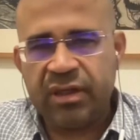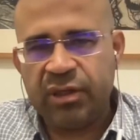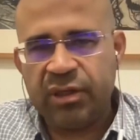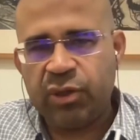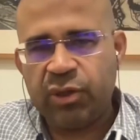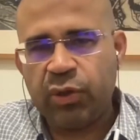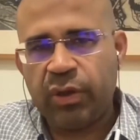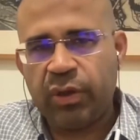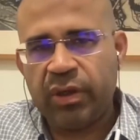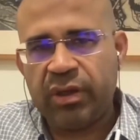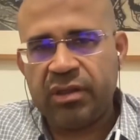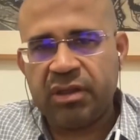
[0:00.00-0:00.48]
the
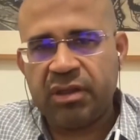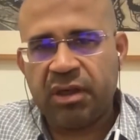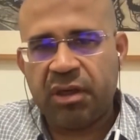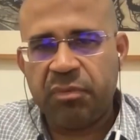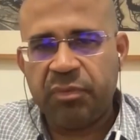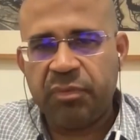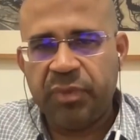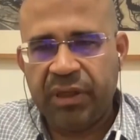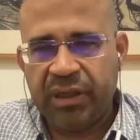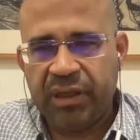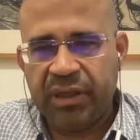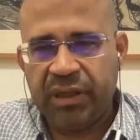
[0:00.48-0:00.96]
insurance
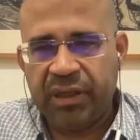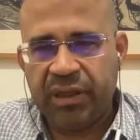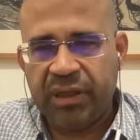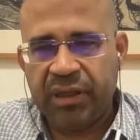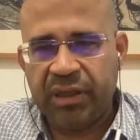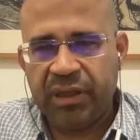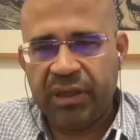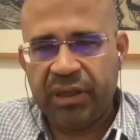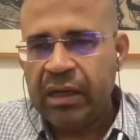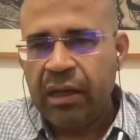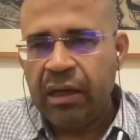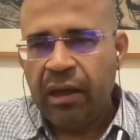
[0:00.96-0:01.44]
companies
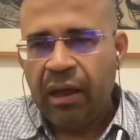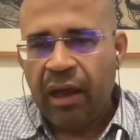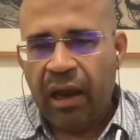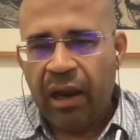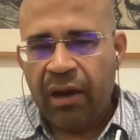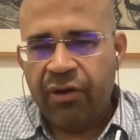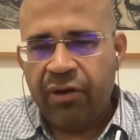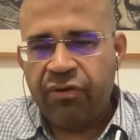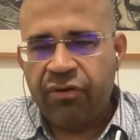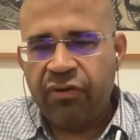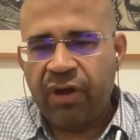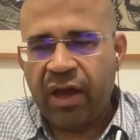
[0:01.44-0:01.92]

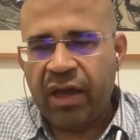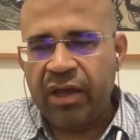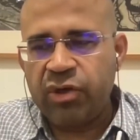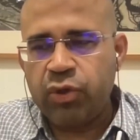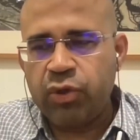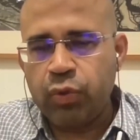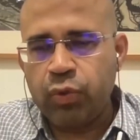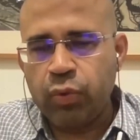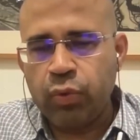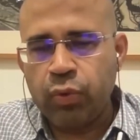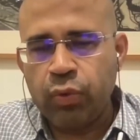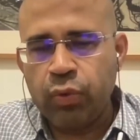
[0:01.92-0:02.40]
and try
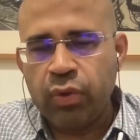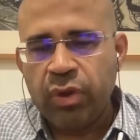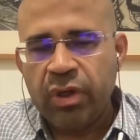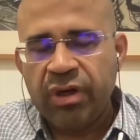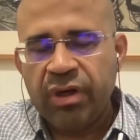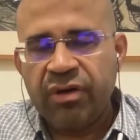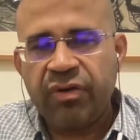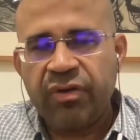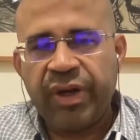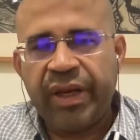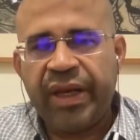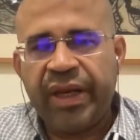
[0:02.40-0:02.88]
to
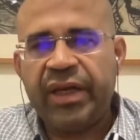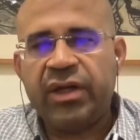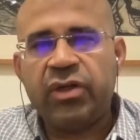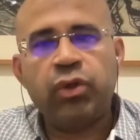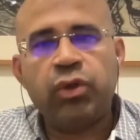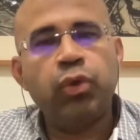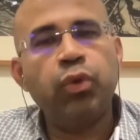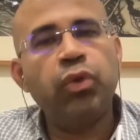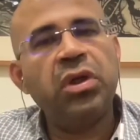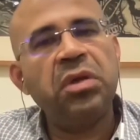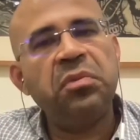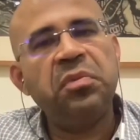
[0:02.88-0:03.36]
create
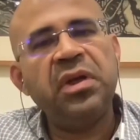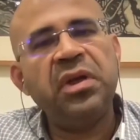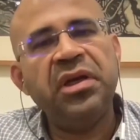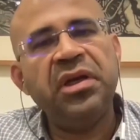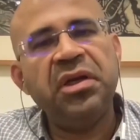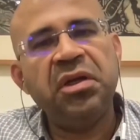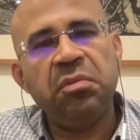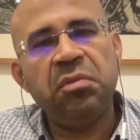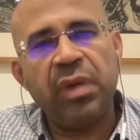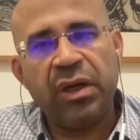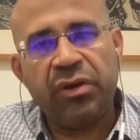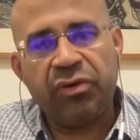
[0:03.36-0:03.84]

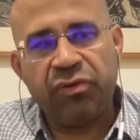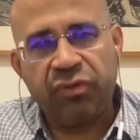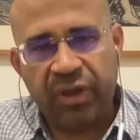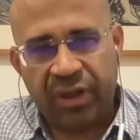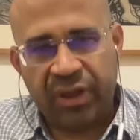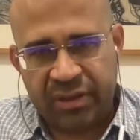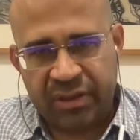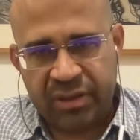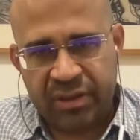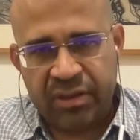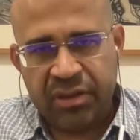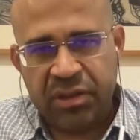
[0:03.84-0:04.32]
suitability
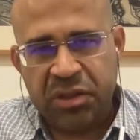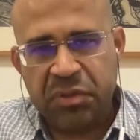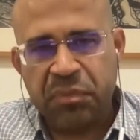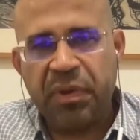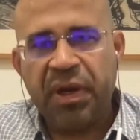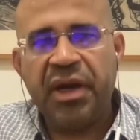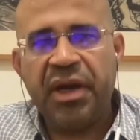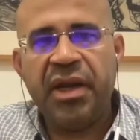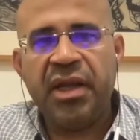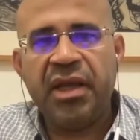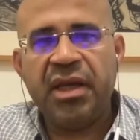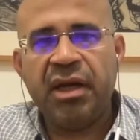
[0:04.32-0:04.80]
metrics
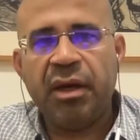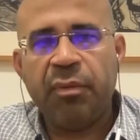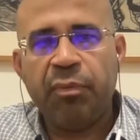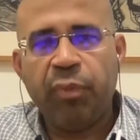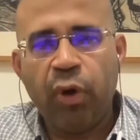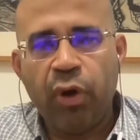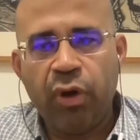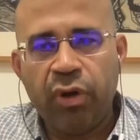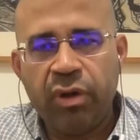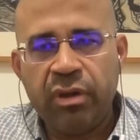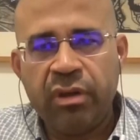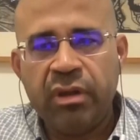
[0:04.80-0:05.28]
depending
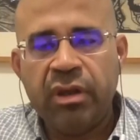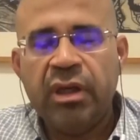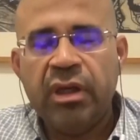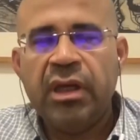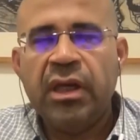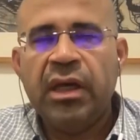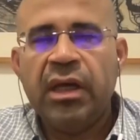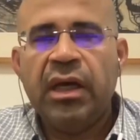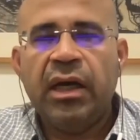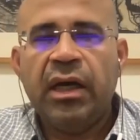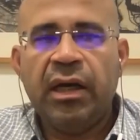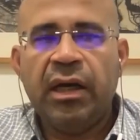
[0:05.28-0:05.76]
upon
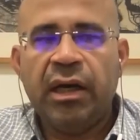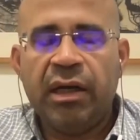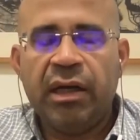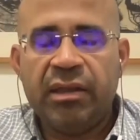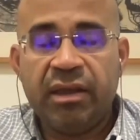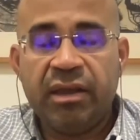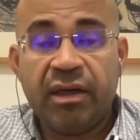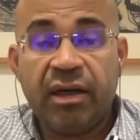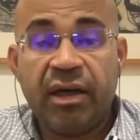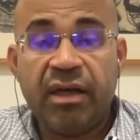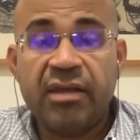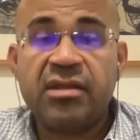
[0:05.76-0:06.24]

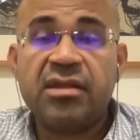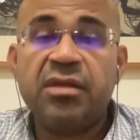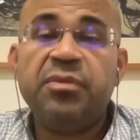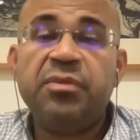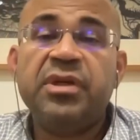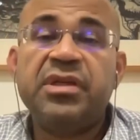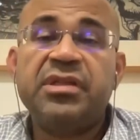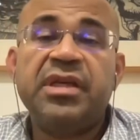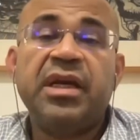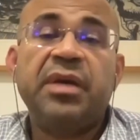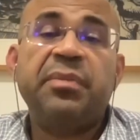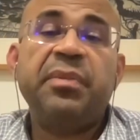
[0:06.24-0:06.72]
the
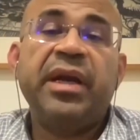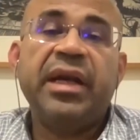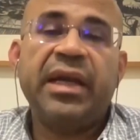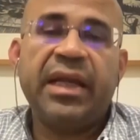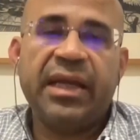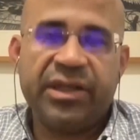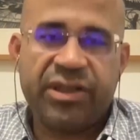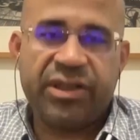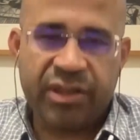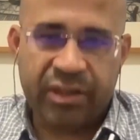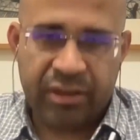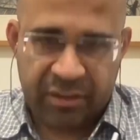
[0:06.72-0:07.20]
customer
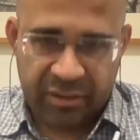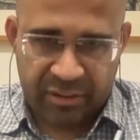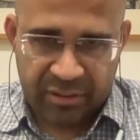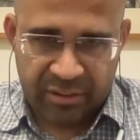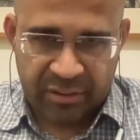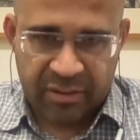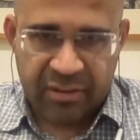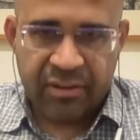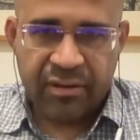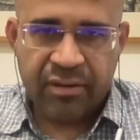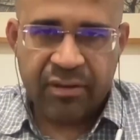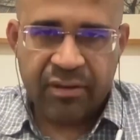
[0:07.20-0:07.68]
segmentation,
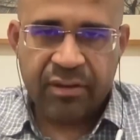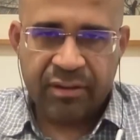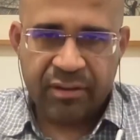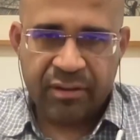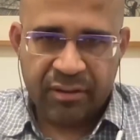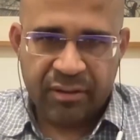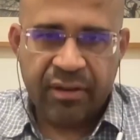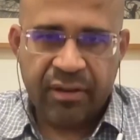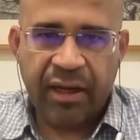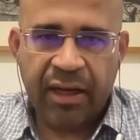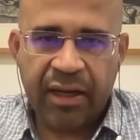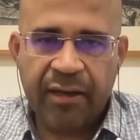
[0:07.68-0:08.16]

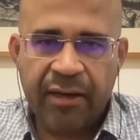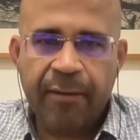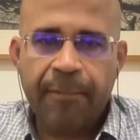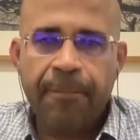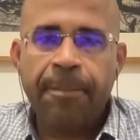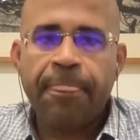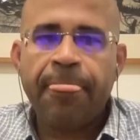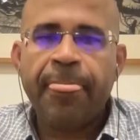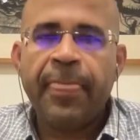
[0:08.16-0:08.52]
right?